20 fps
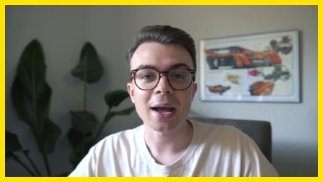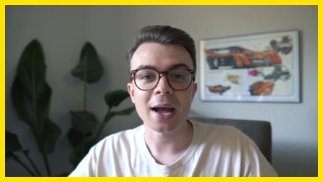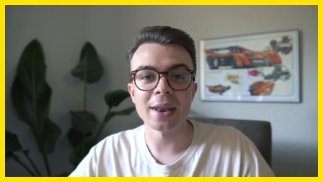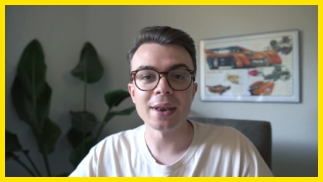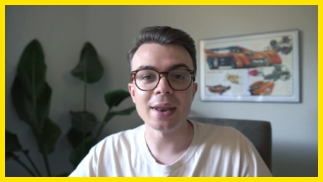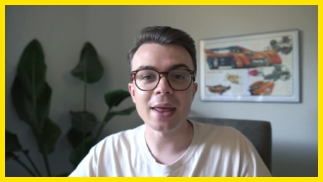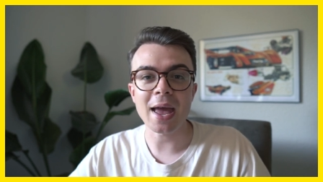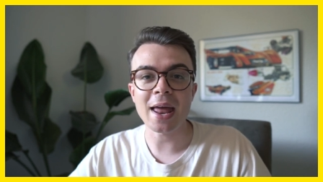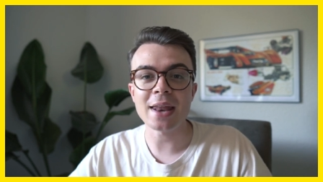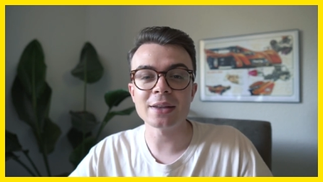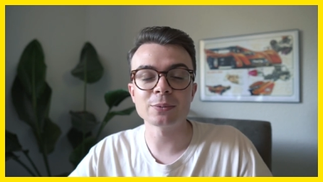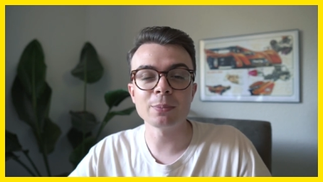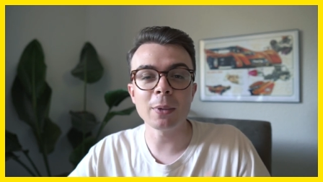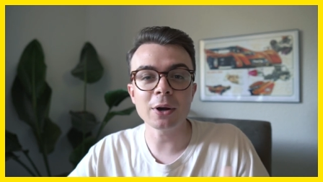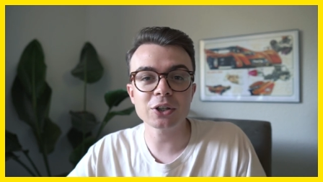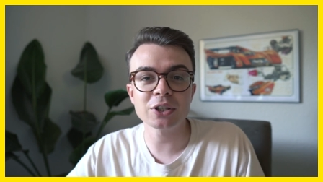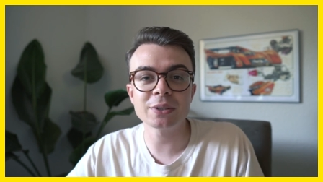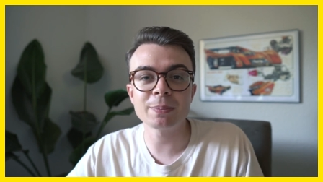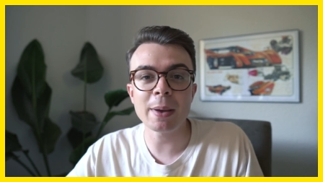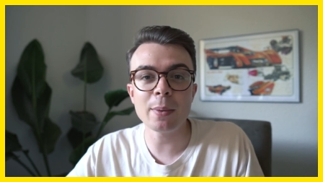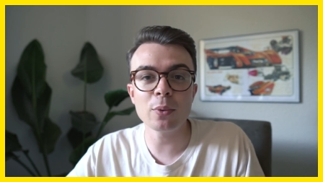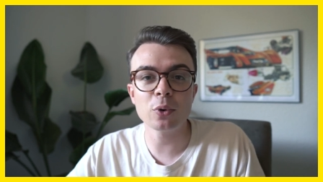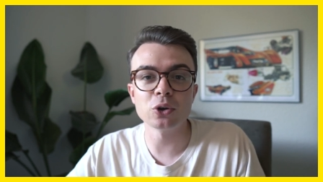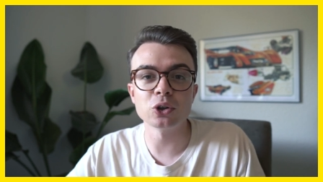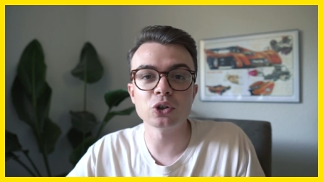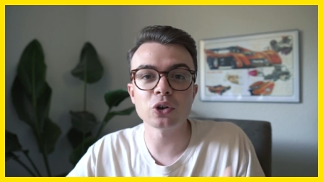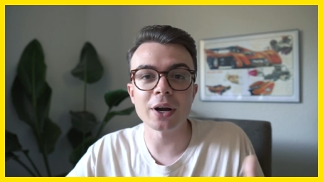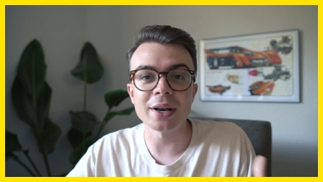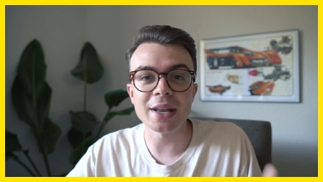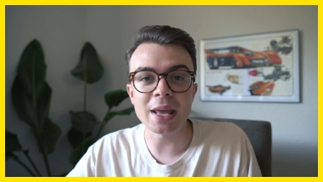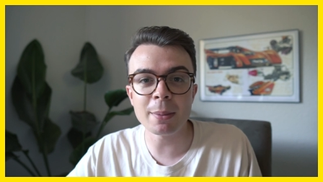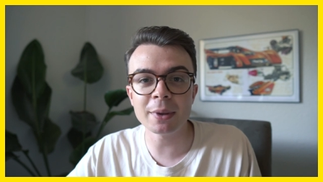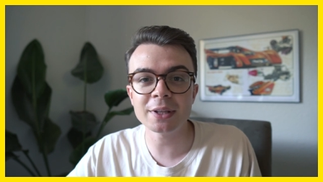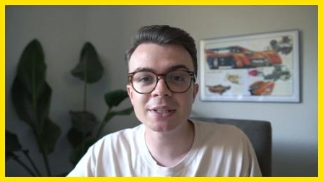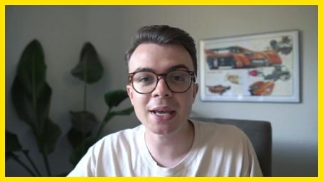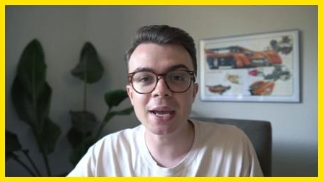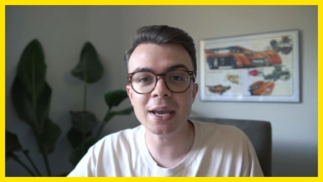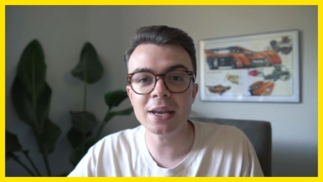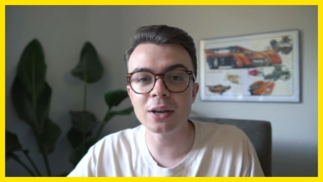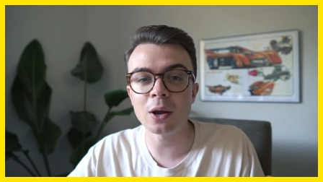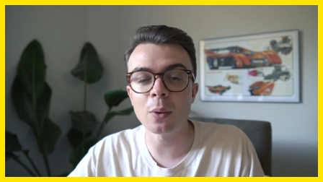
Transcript: And as much as people can try and imitate,